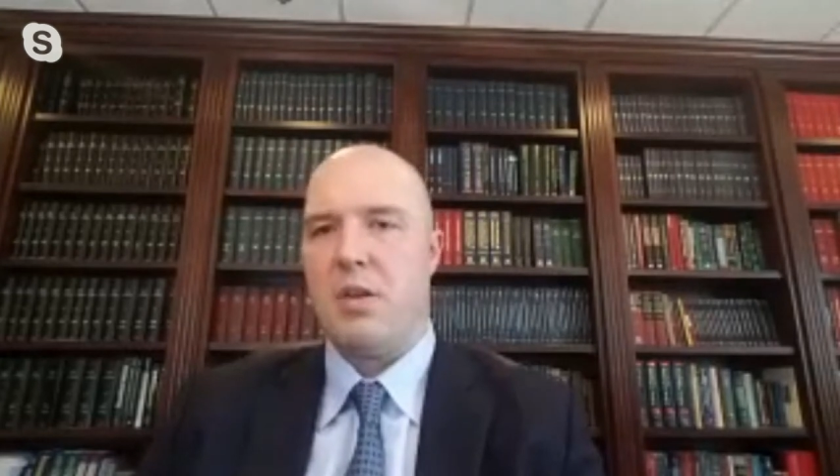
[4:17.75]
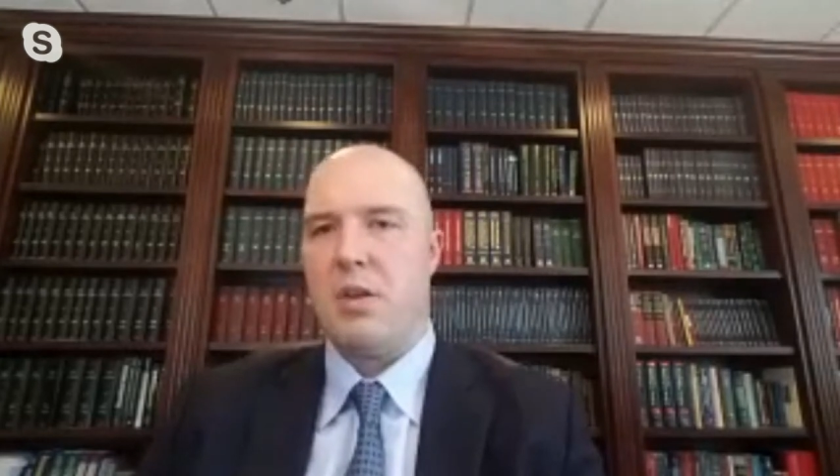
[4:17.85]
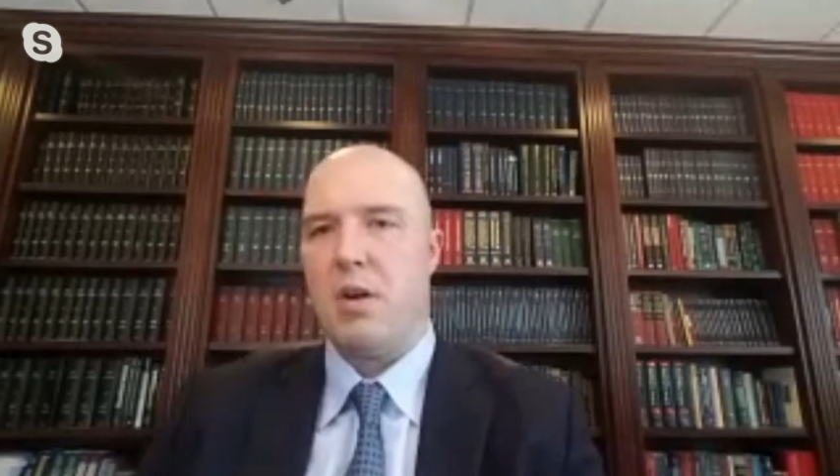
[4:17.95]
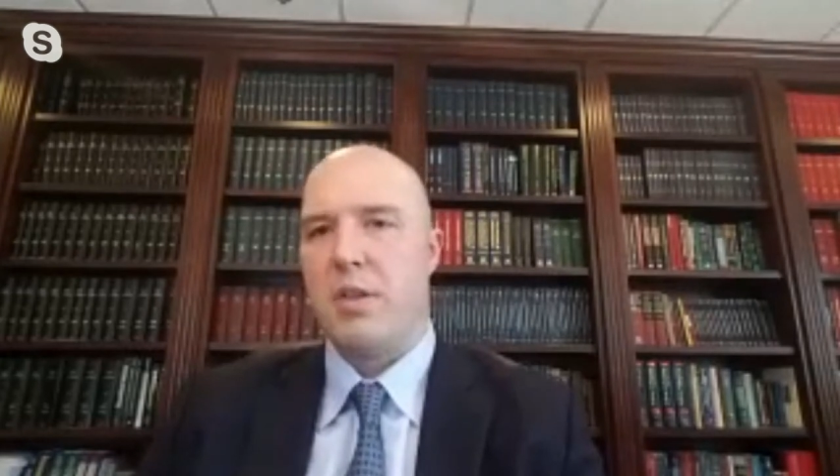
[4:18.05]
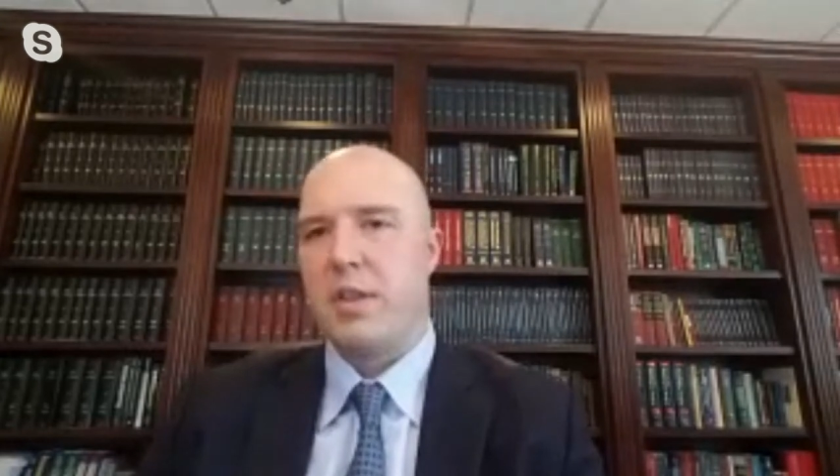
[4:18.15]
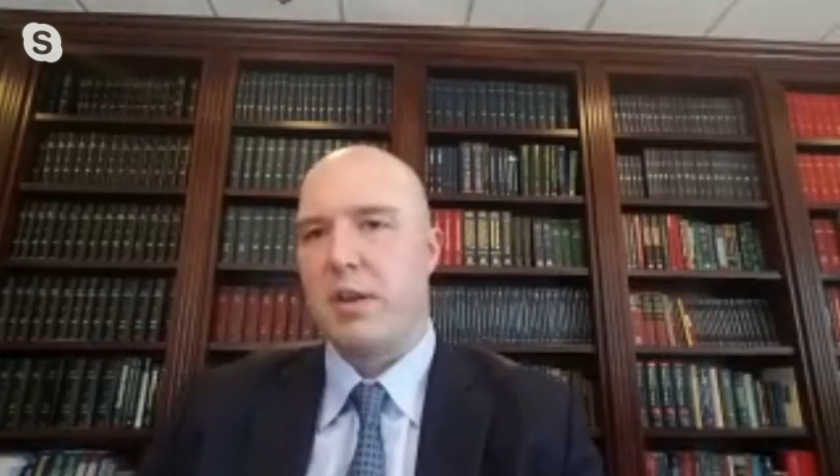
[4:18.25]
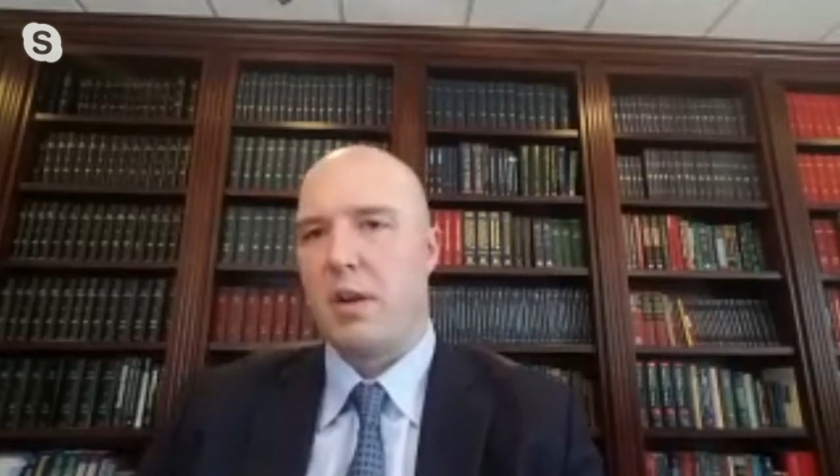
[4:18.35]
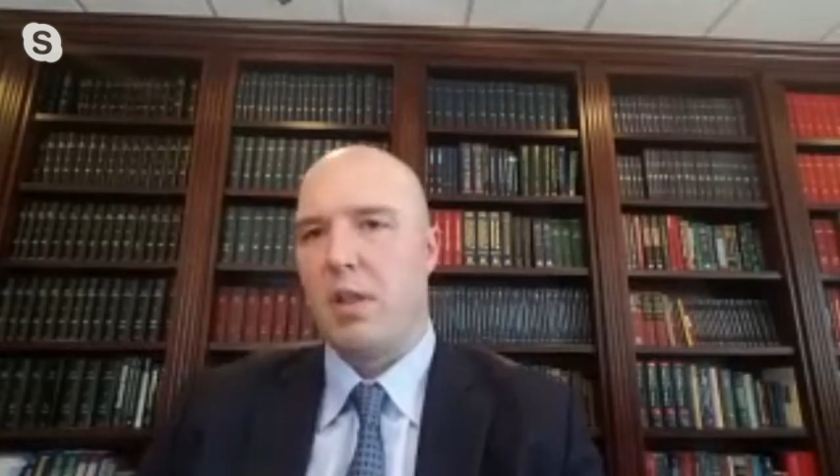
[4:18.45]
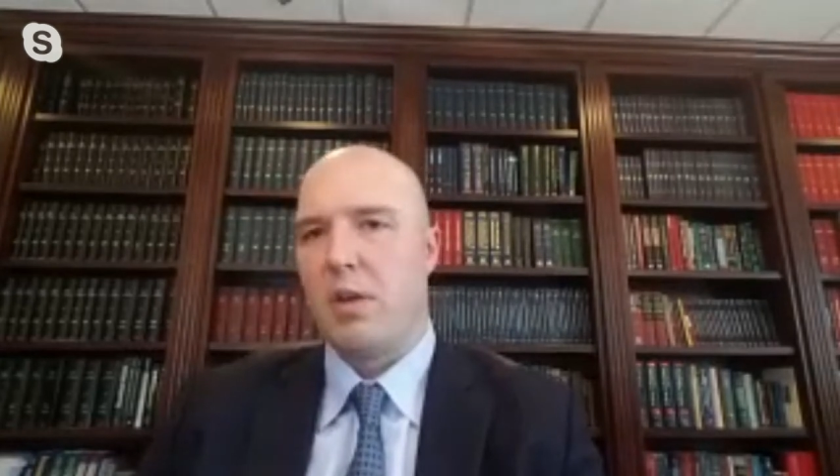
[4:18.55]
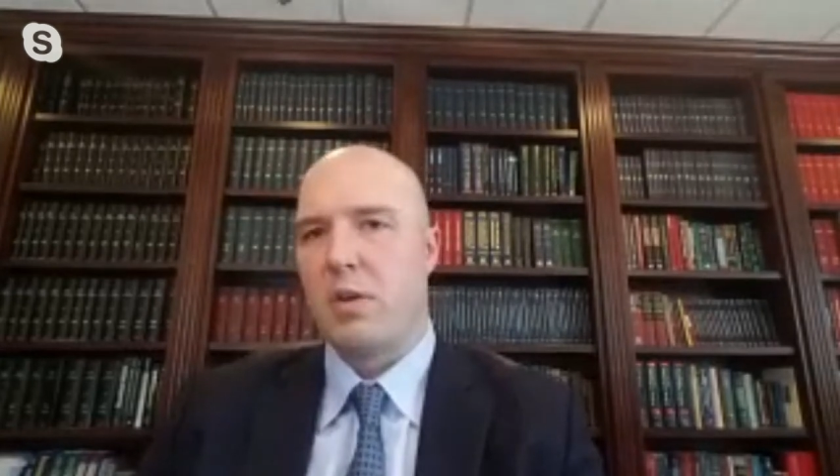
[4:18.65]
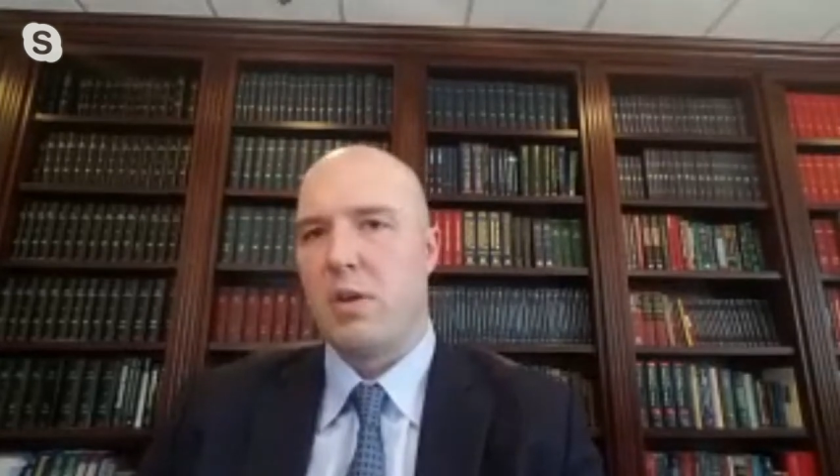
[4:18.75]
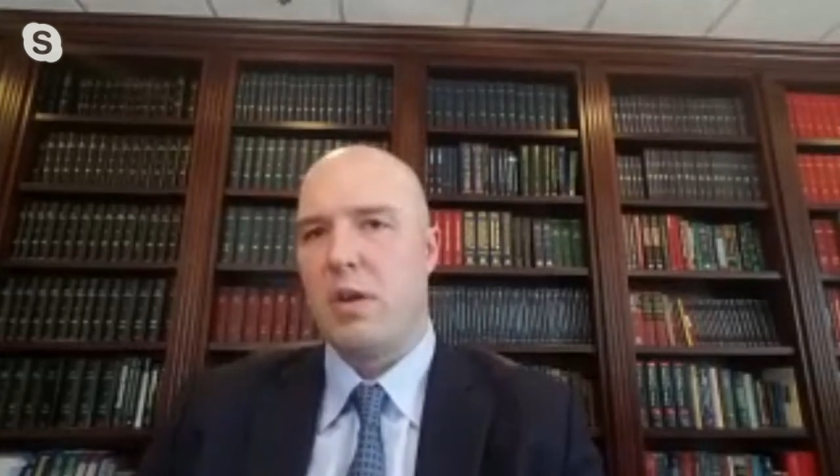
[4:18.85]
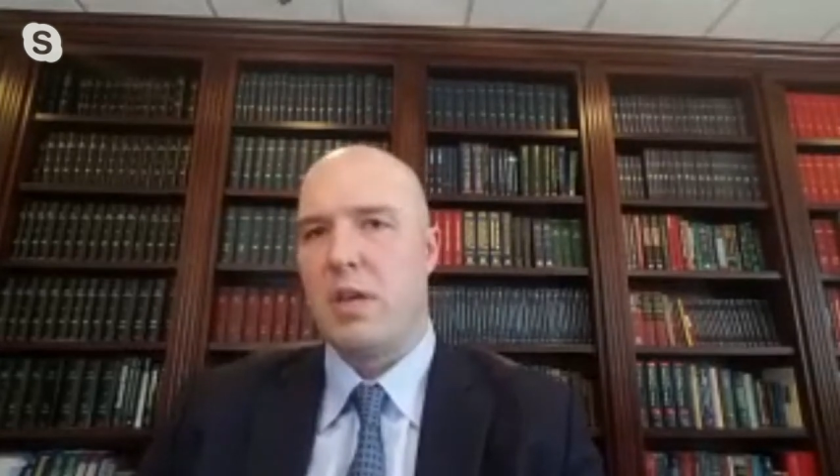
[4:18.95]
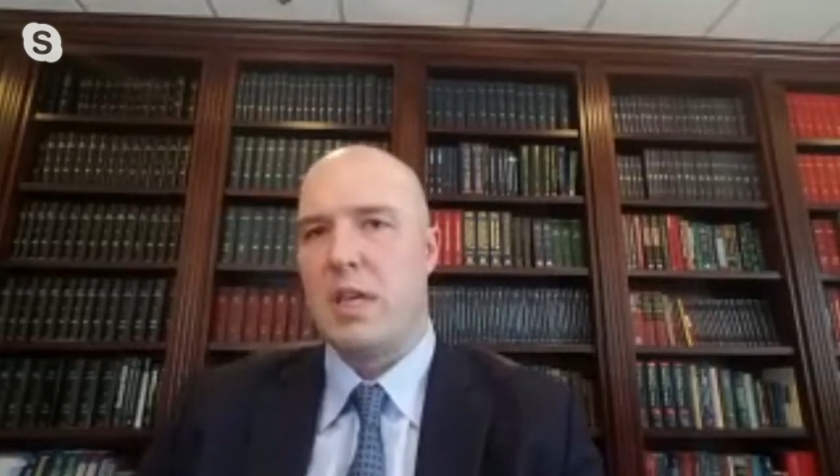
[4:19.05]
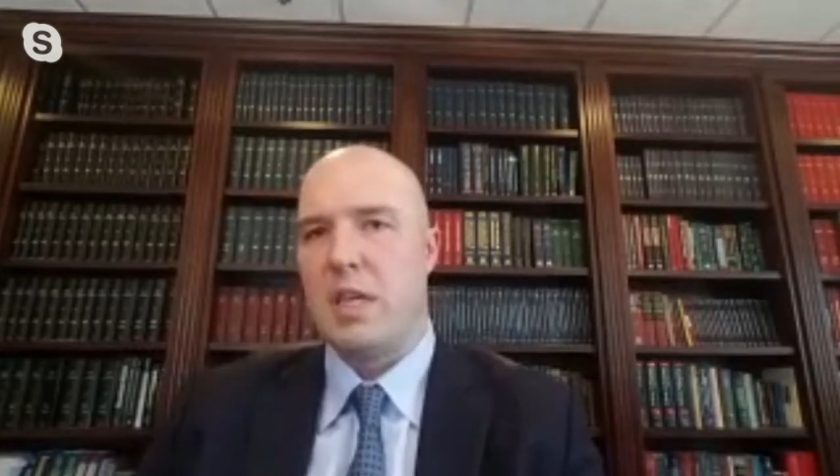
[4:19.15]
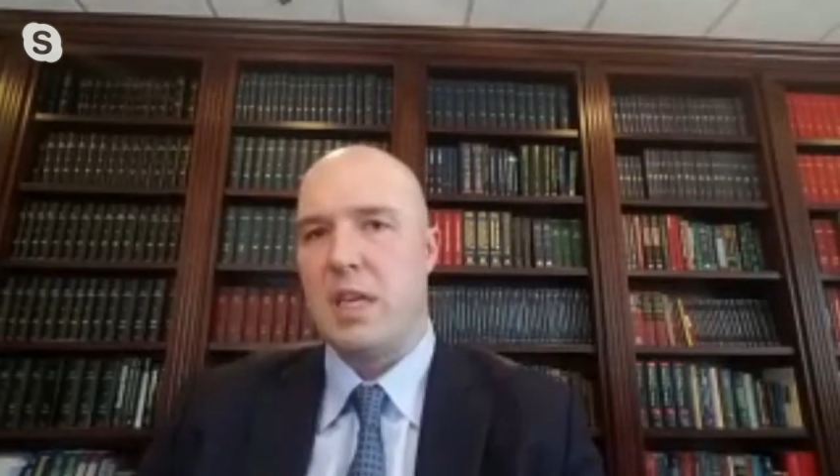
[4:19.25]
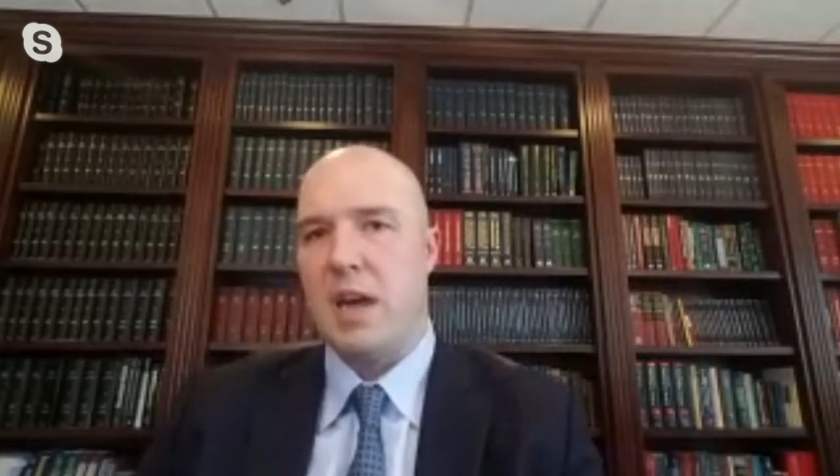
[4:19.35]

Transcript: know that there are local ED